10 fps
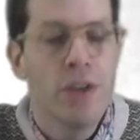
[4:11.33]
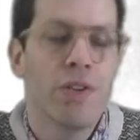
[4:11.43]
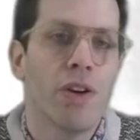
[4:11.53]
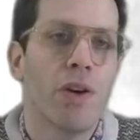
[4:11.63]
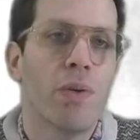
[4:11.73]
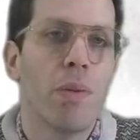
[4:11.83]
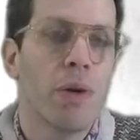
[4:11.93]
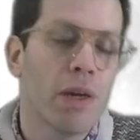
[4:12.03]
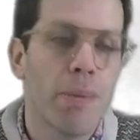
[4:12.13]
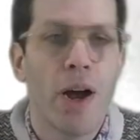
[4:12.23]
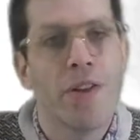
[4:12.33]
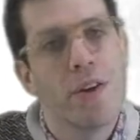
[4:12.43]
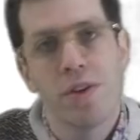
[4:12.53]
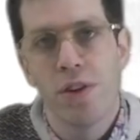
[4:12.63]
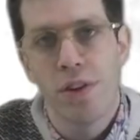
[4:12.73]
So when we combine
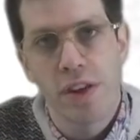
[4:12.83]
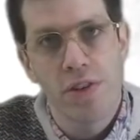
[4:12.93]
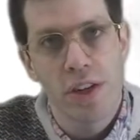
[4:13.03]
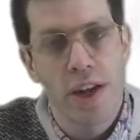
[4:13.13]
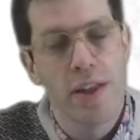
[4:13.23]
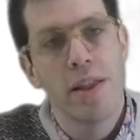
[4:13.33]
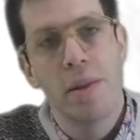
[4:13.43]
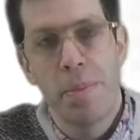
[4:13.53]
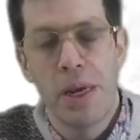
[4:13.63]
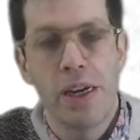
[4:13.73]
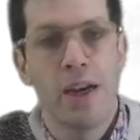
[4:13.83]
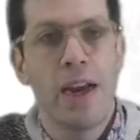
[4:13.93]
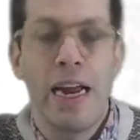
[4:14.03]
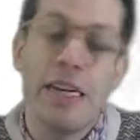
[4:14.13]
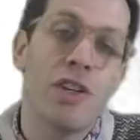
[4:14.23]
those two things together, the
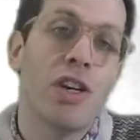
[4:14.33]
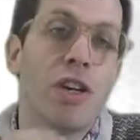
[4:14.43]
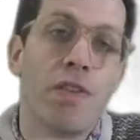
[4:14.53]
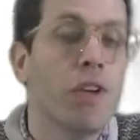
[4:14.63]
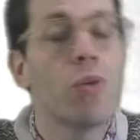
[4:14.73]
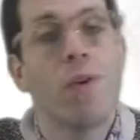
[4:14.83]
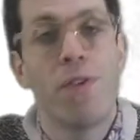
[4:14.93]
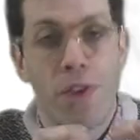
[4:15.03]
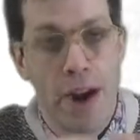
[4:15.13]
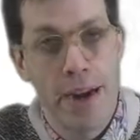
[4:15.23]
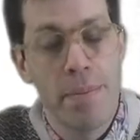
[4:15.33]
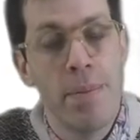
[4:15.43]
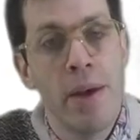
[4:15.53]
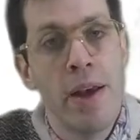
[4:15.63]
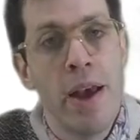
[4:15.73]
bigger each individual frame,